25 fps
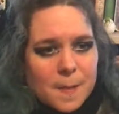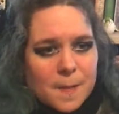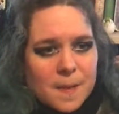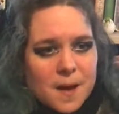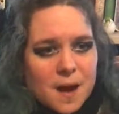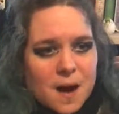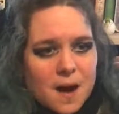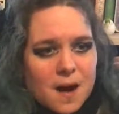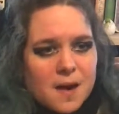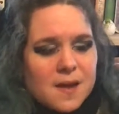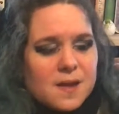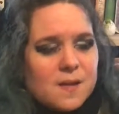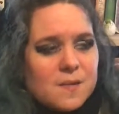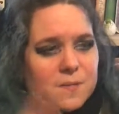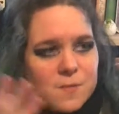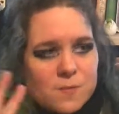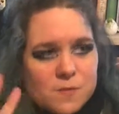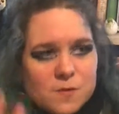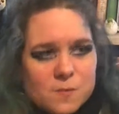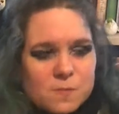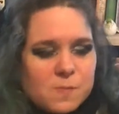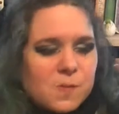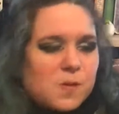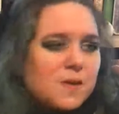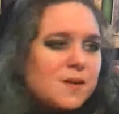I
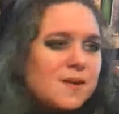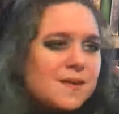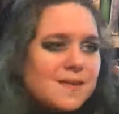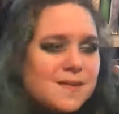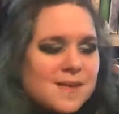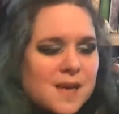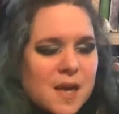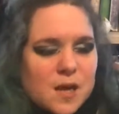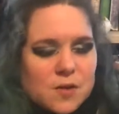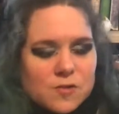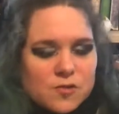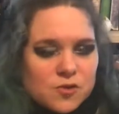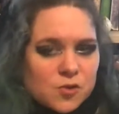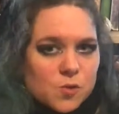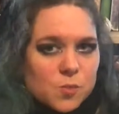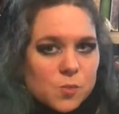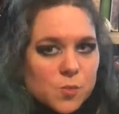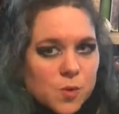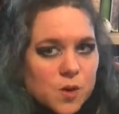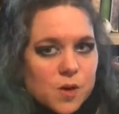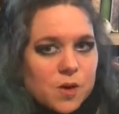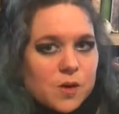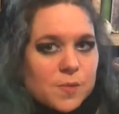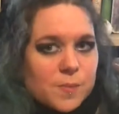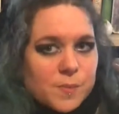would put it down to
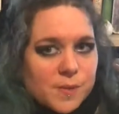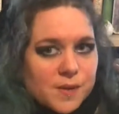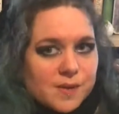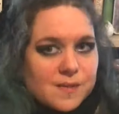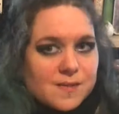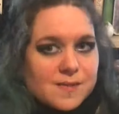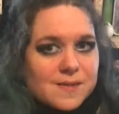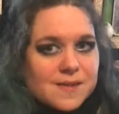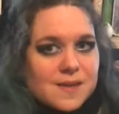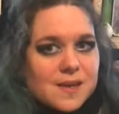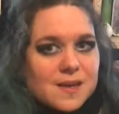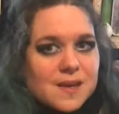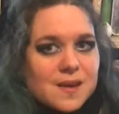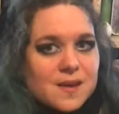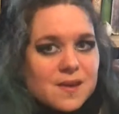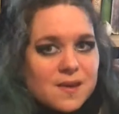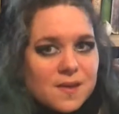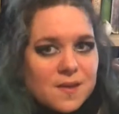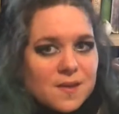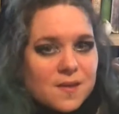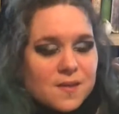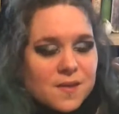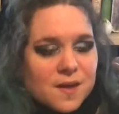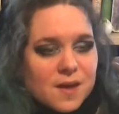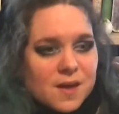world building, I
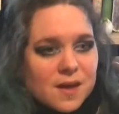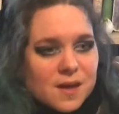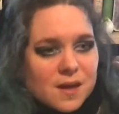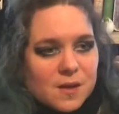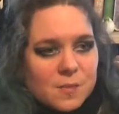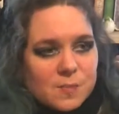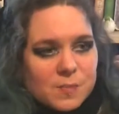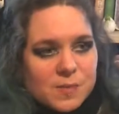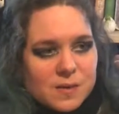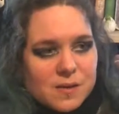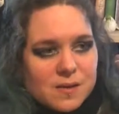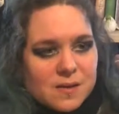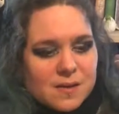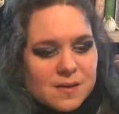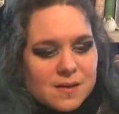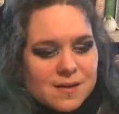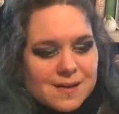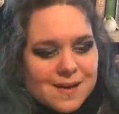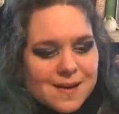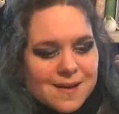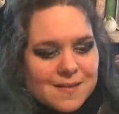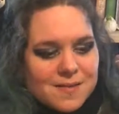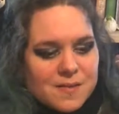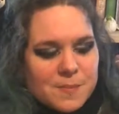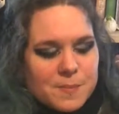think. But
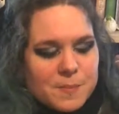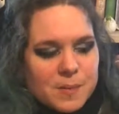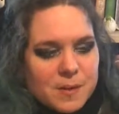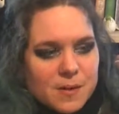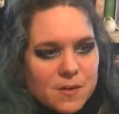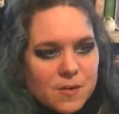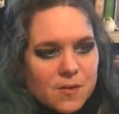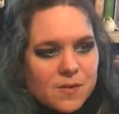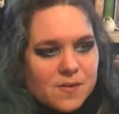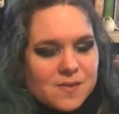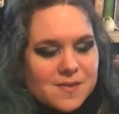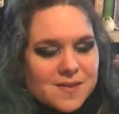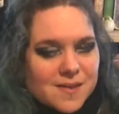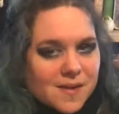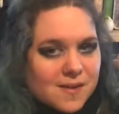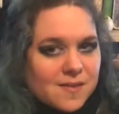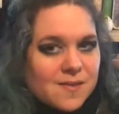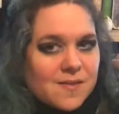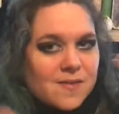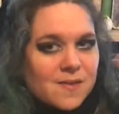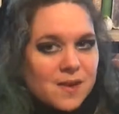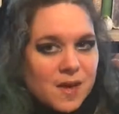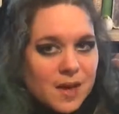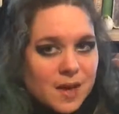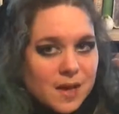yeah, the plot does
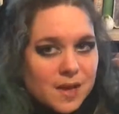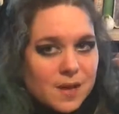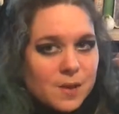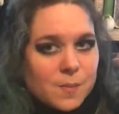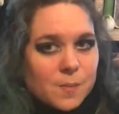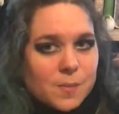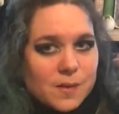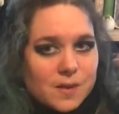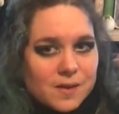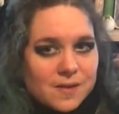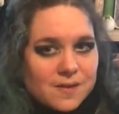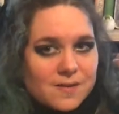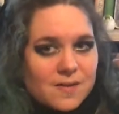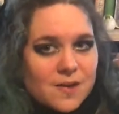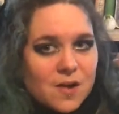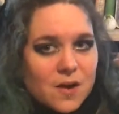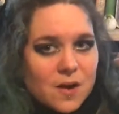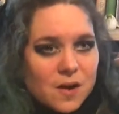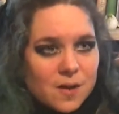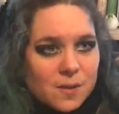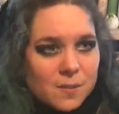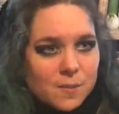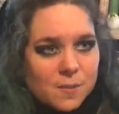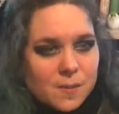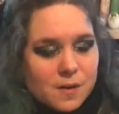take a bit of
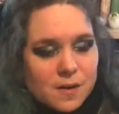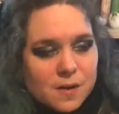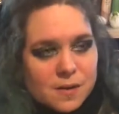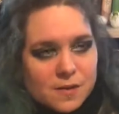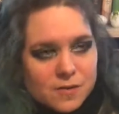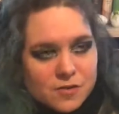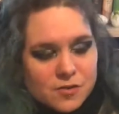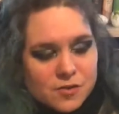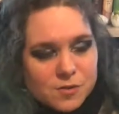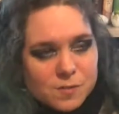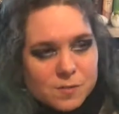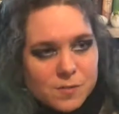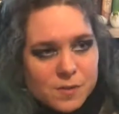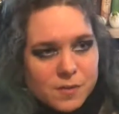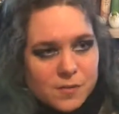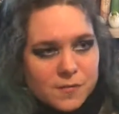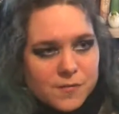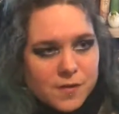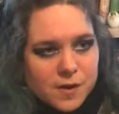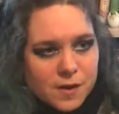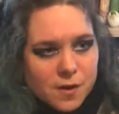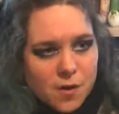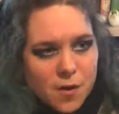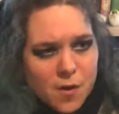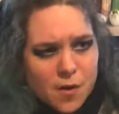time to move
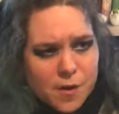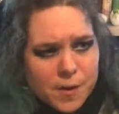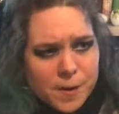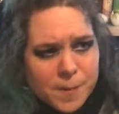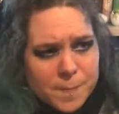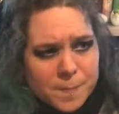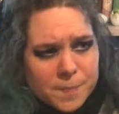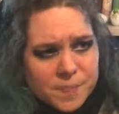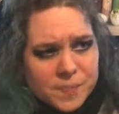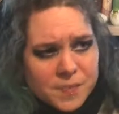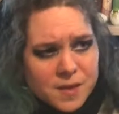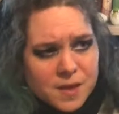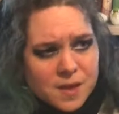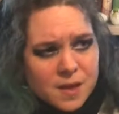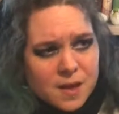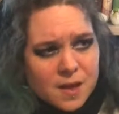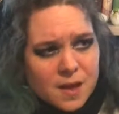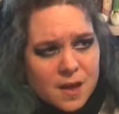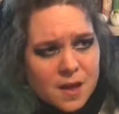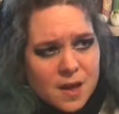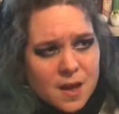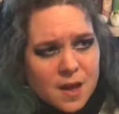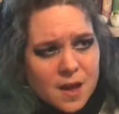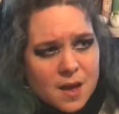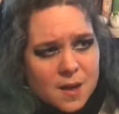along.
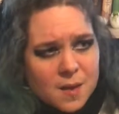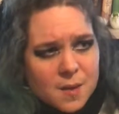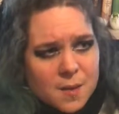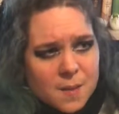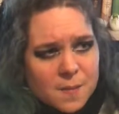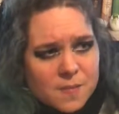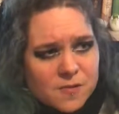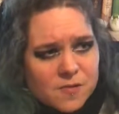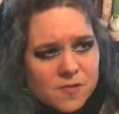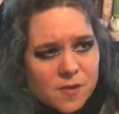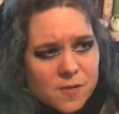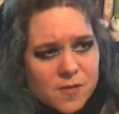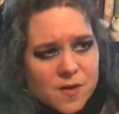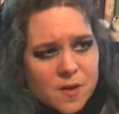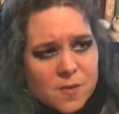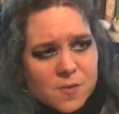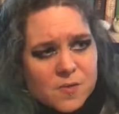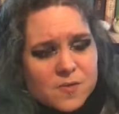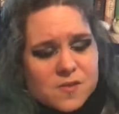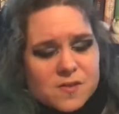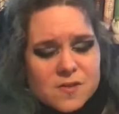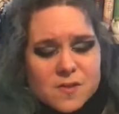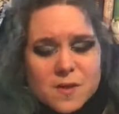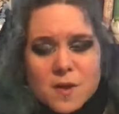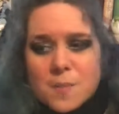So there
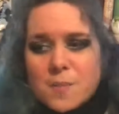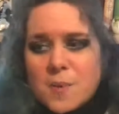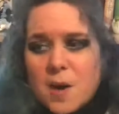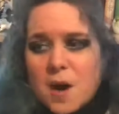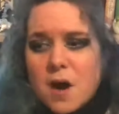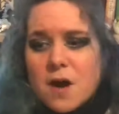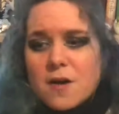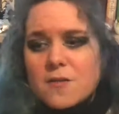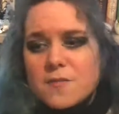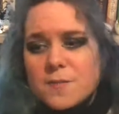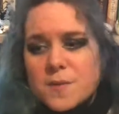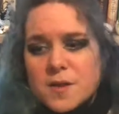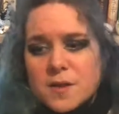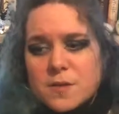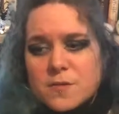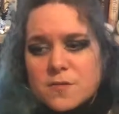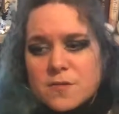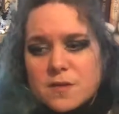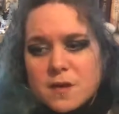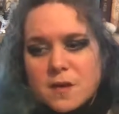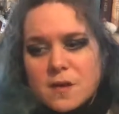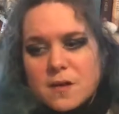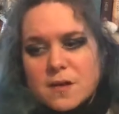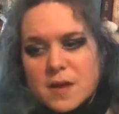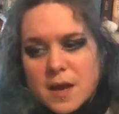was a part of me that was
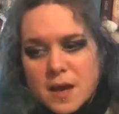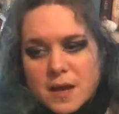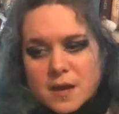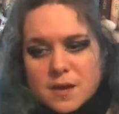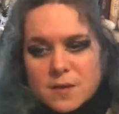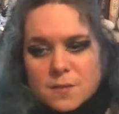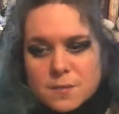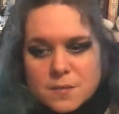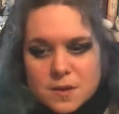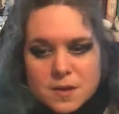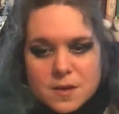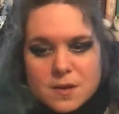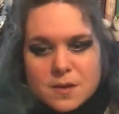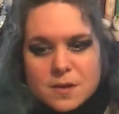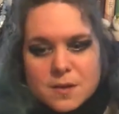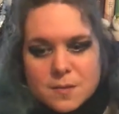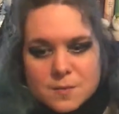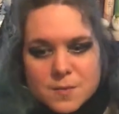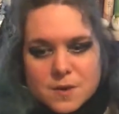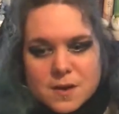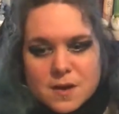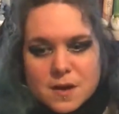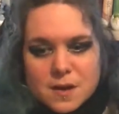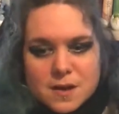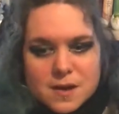like, okay, can we
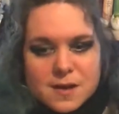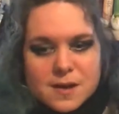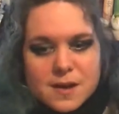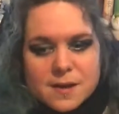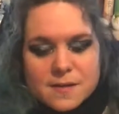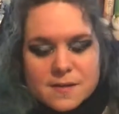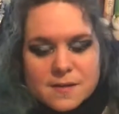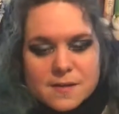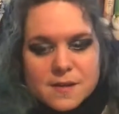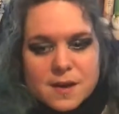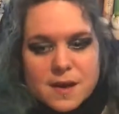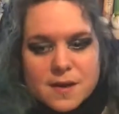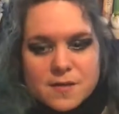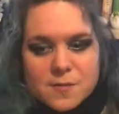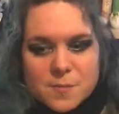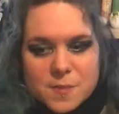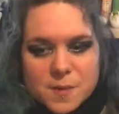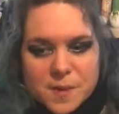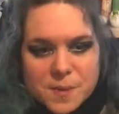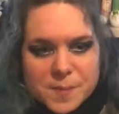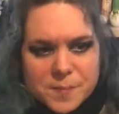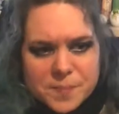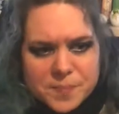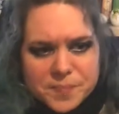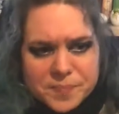kind of get to the next bit?